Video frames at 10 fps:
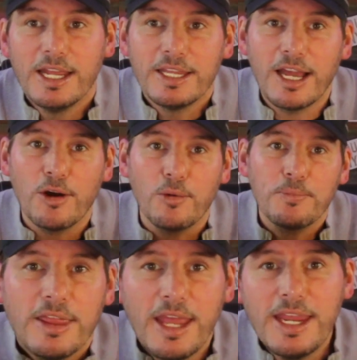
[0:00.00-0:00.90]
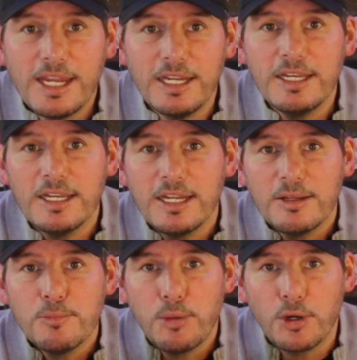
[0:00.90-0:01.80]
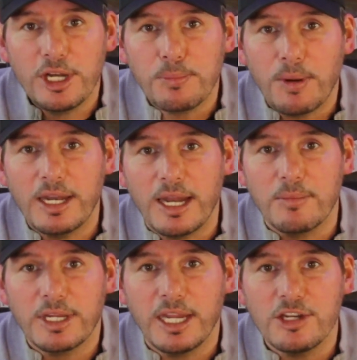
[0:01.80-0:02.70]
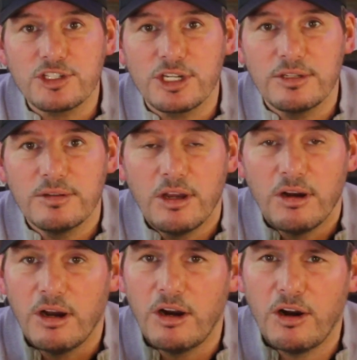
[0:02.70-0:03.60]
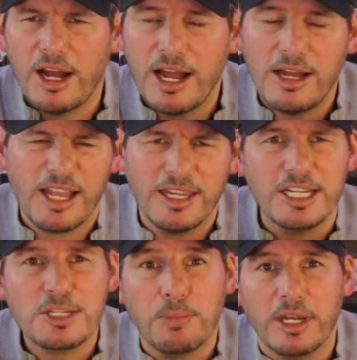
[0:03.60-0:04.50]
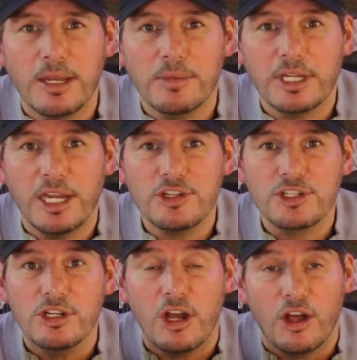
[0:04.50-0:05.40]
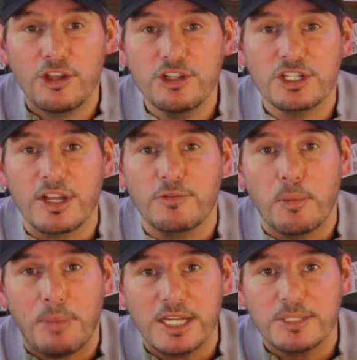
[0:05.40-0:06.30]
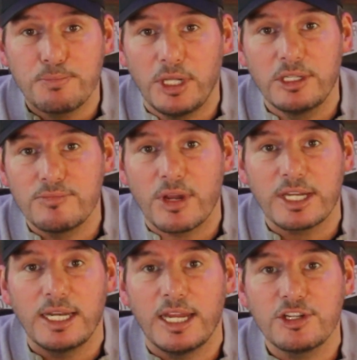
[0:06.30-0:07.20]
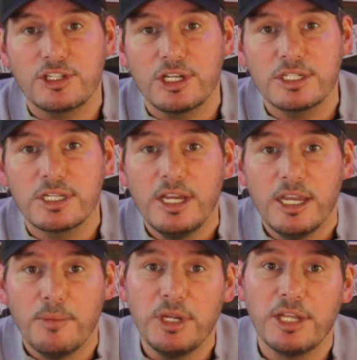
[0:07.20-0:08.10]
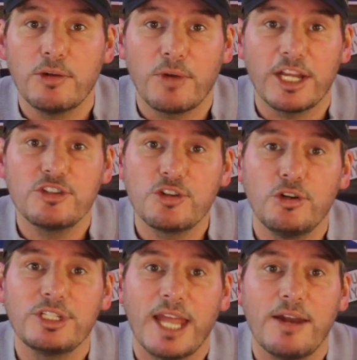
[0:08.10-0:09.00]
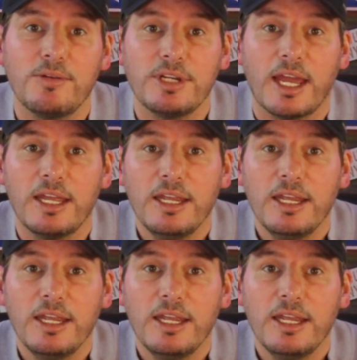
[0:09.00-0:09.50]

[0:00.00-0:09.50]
Now, they can put in a planning application, or I think it's a planning application, or they just have to pass building regulations and be in the right zoned area,